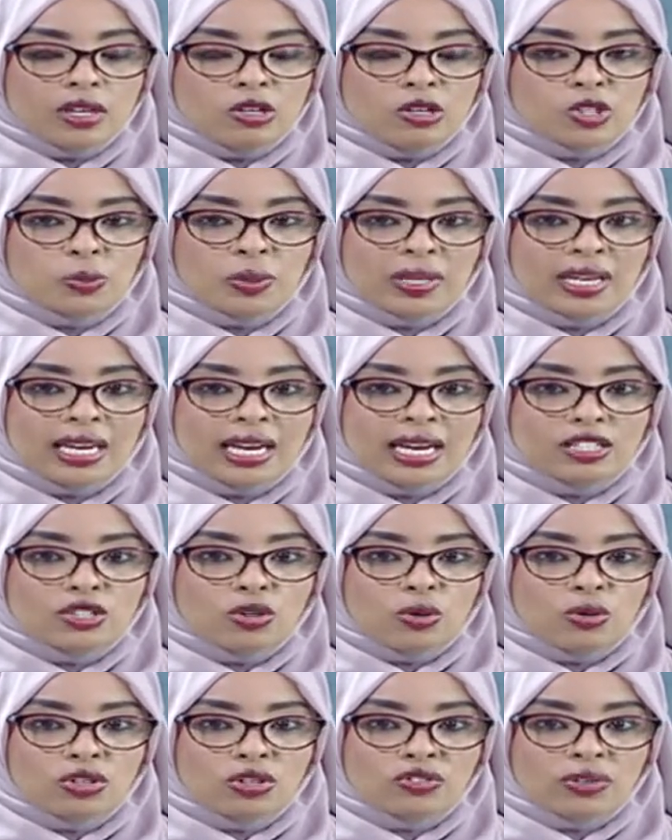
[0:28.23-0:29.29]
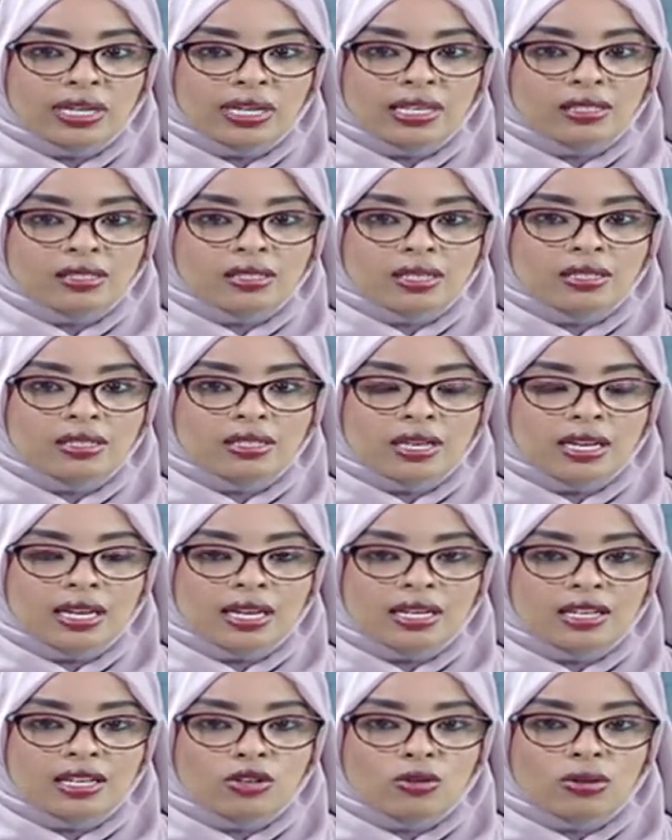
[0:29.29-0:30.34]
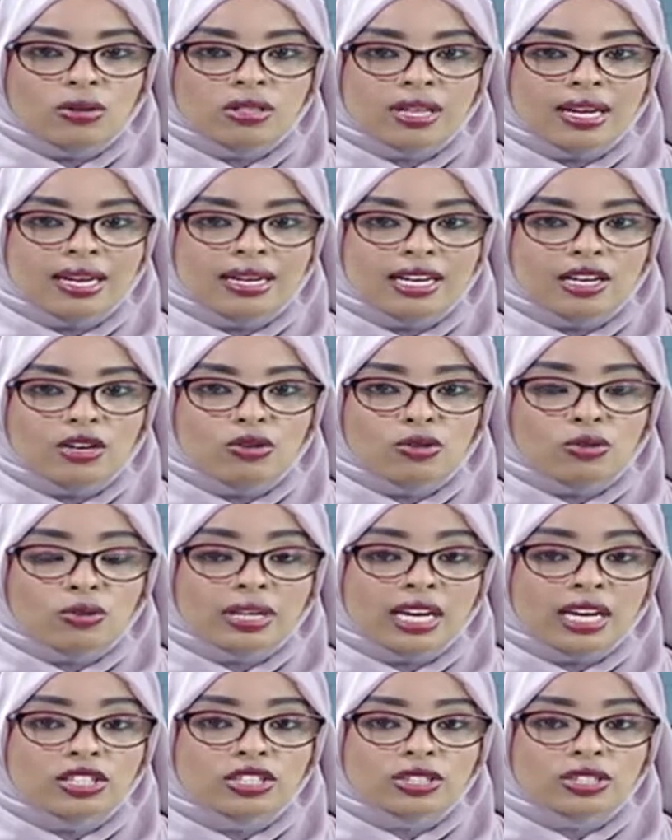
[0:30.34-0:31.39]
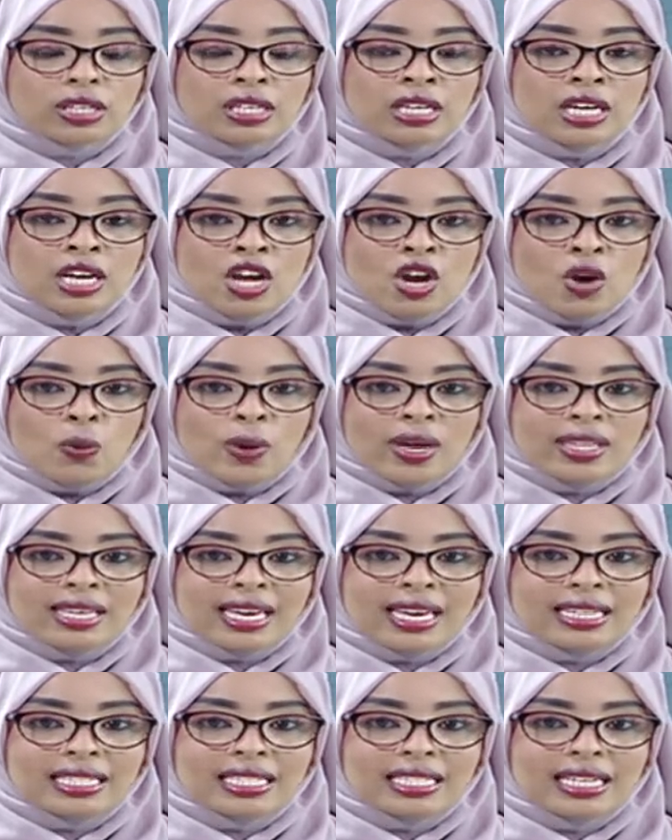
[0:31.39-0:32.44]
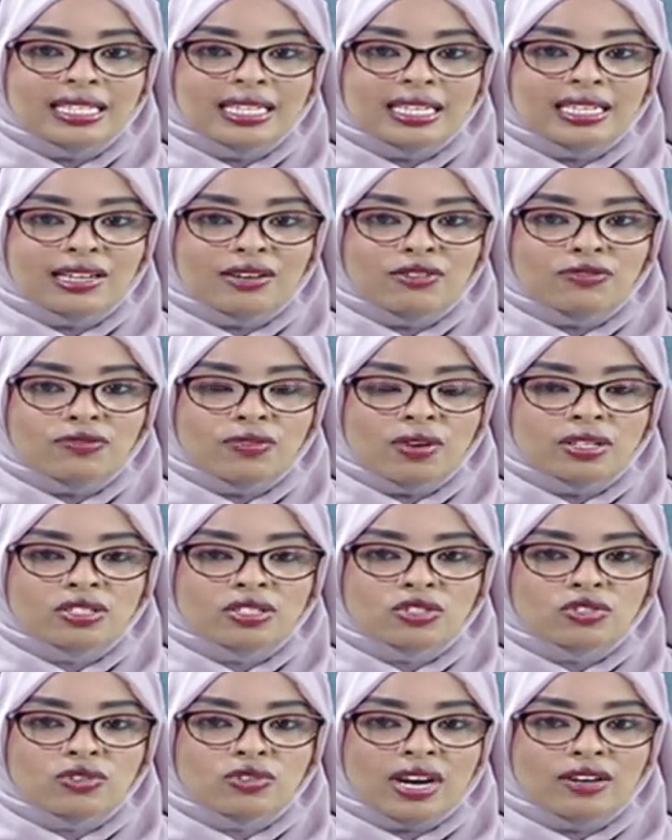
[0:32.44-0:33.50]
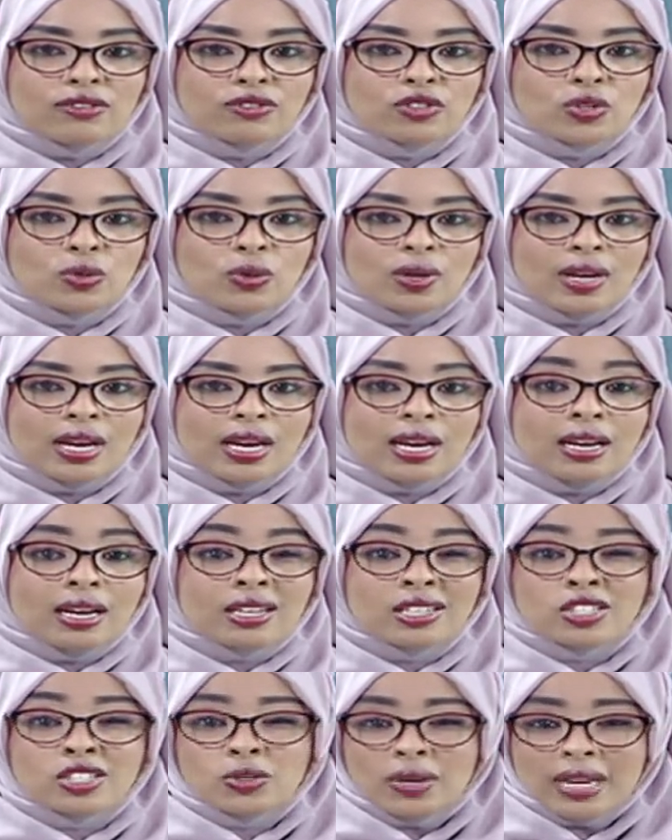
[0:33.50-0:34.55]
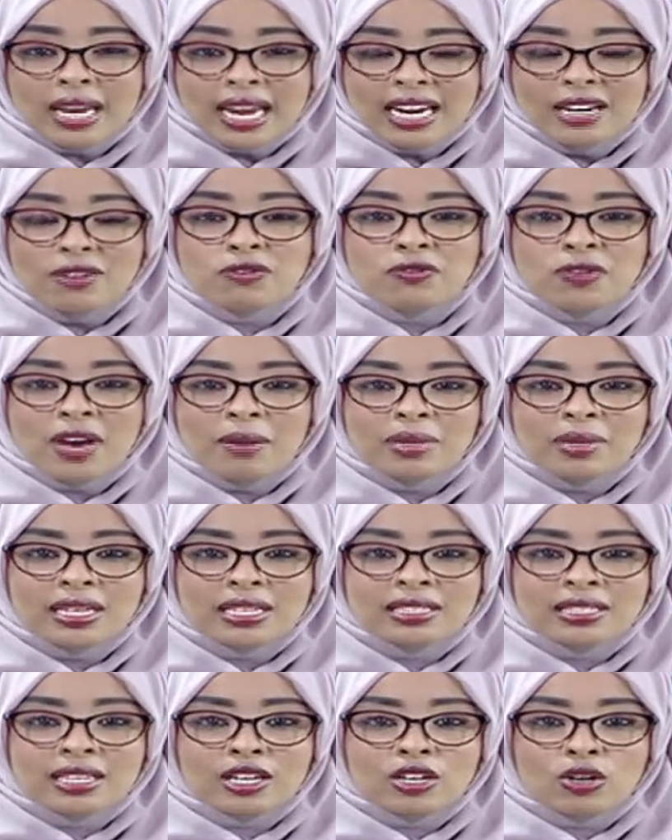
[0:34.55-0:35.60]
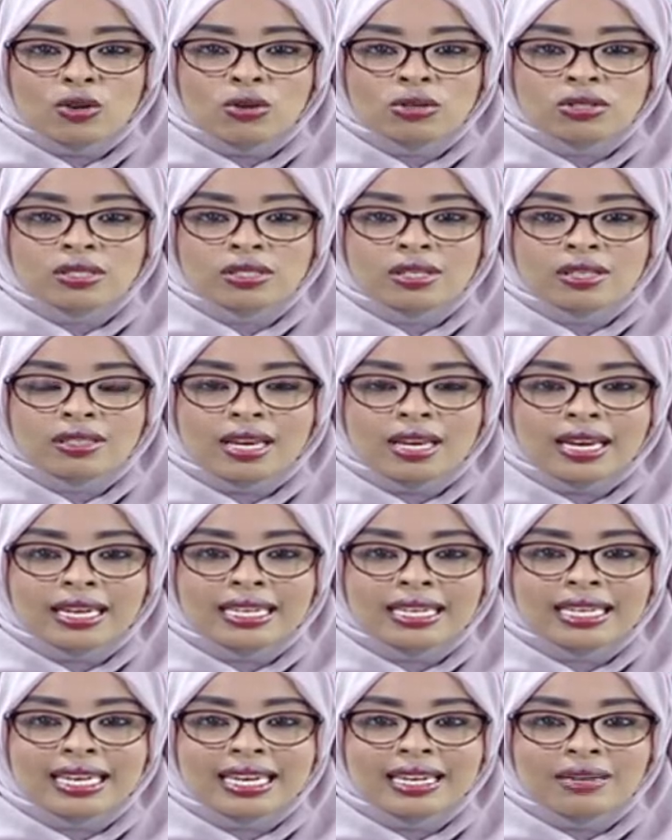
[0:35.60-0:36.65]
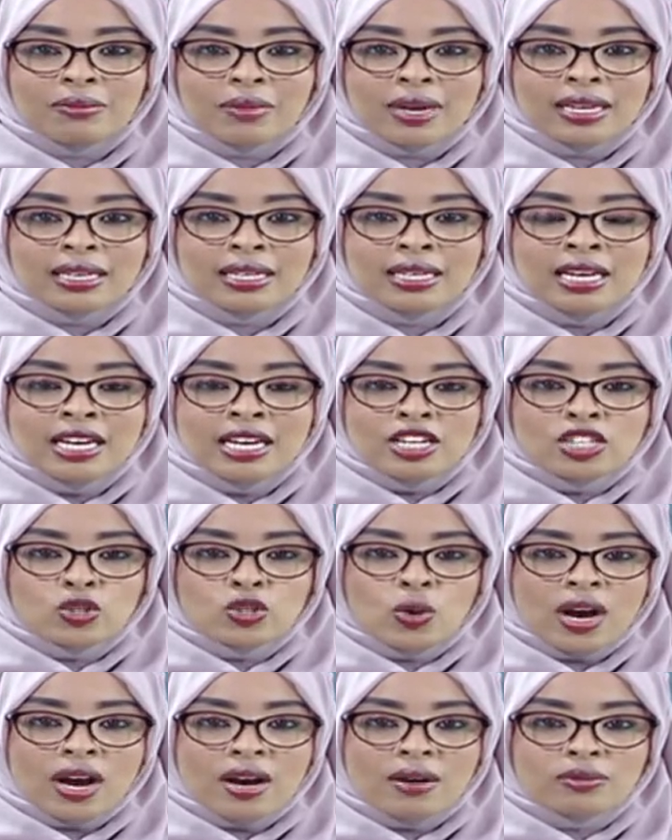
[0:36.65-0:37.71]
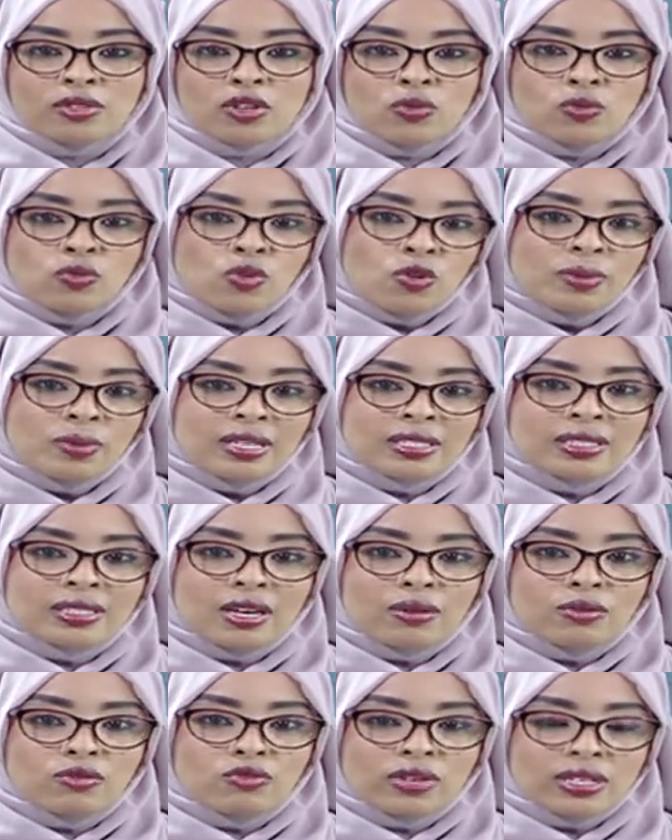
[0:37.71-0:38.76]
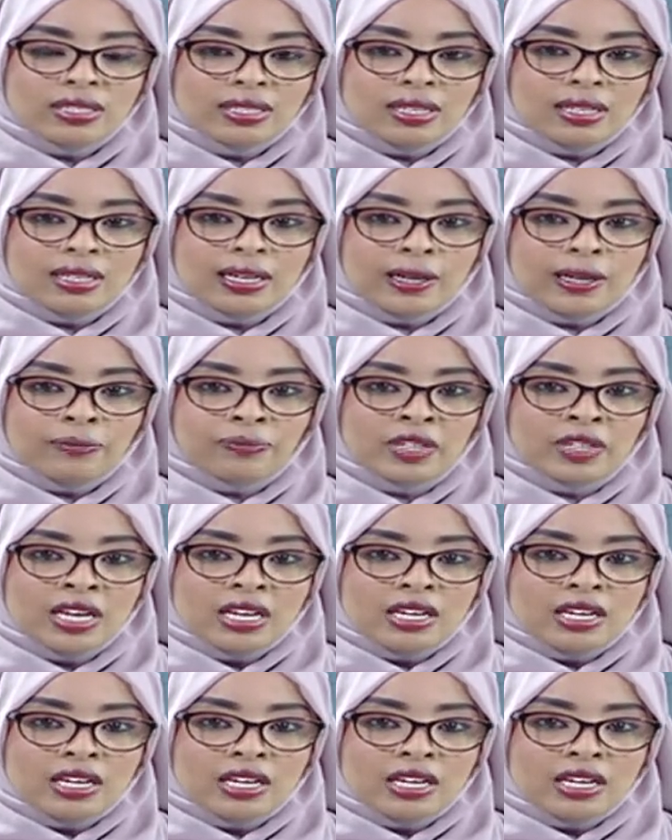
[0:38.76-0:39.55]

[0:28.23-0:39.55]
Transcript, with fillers: Now speaking at Horno Trading Center in North Alego location, where they attended a funds drive to, uh, to aid families that lost their kinmen to armed robbers recently.